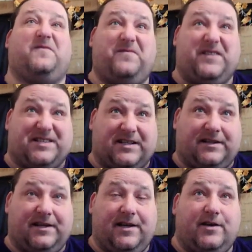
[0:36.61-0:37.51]

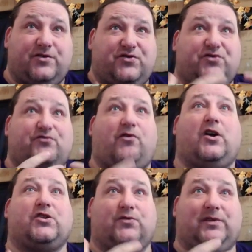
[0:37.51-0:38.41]
physically,
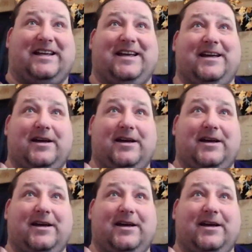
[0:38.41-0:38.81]
structurally,